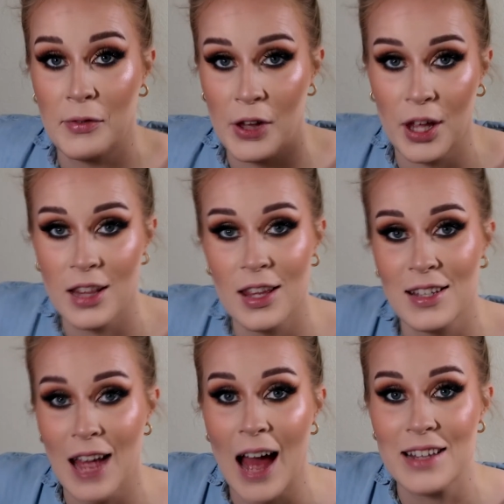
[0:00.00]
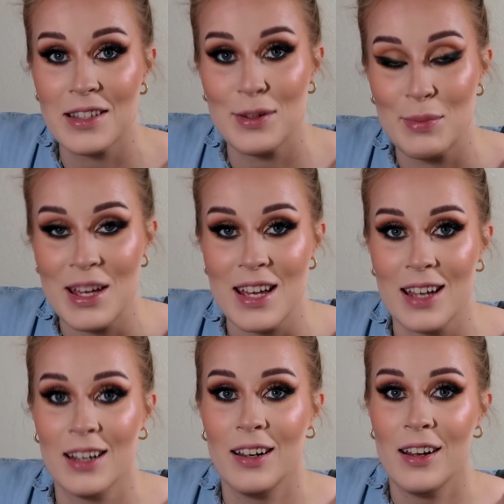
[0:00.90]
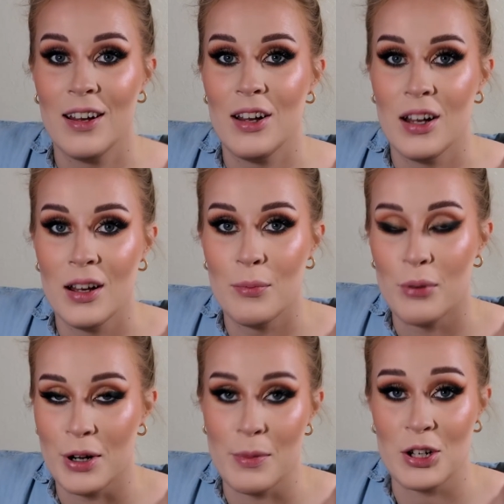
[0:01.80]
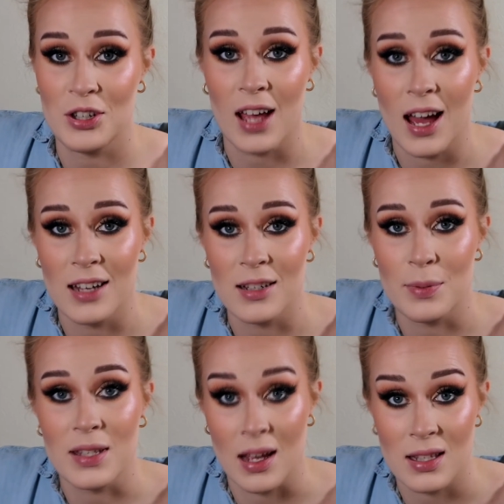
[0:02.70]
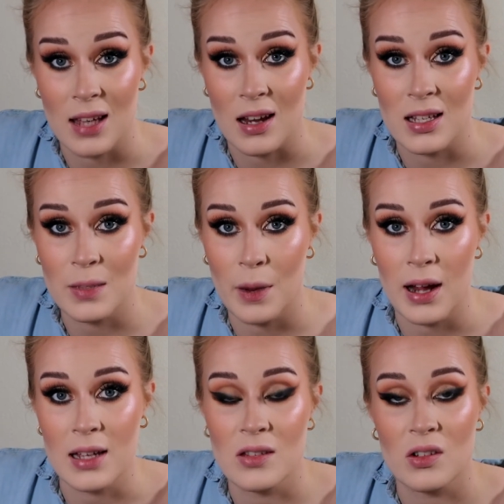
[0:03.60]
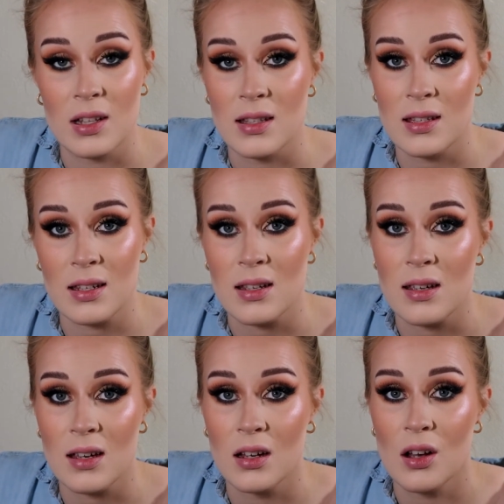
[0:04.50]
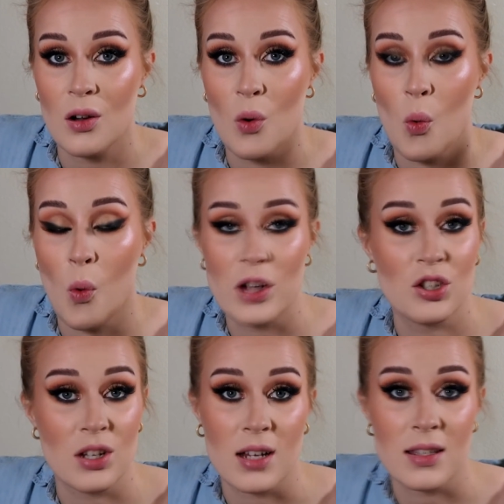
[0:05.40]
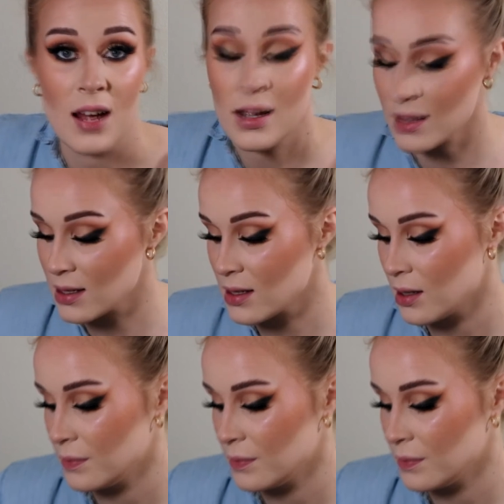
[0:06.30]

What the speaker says: feel like this has to be pretty much the end besides setting spray, so let's see what she does next.